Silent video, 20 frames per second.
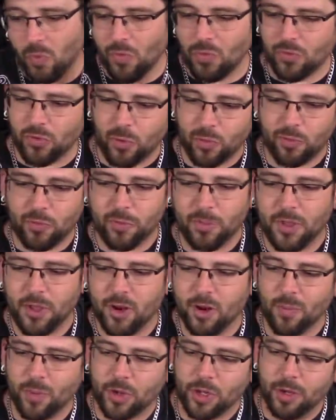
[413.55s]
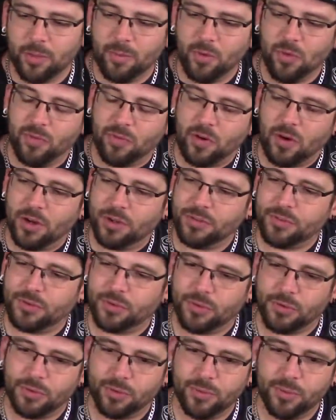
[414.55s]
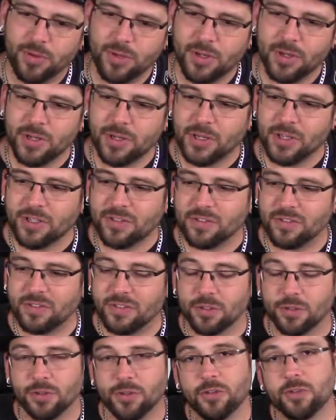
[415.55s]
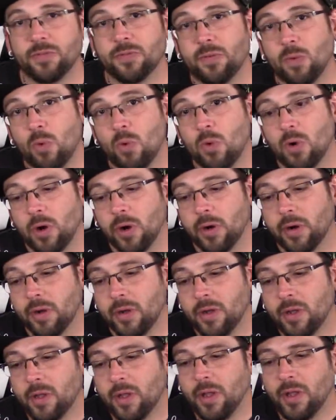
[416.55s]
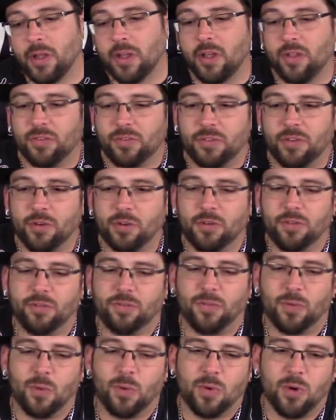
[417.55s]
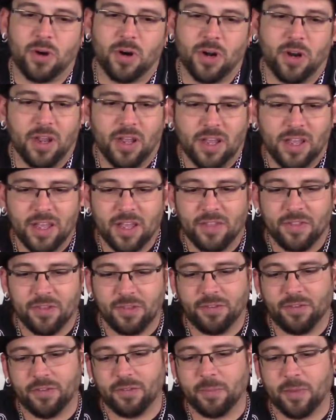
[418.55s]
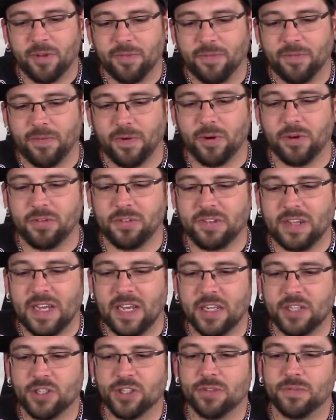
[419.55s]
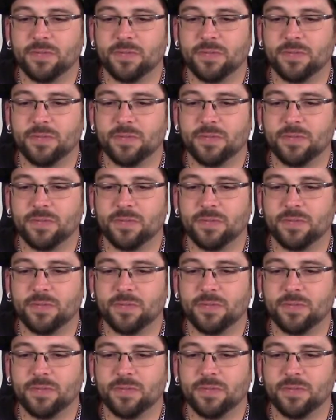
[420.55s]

So from there, we're gonna move on to Series 4. Now, Series 4, this is my first action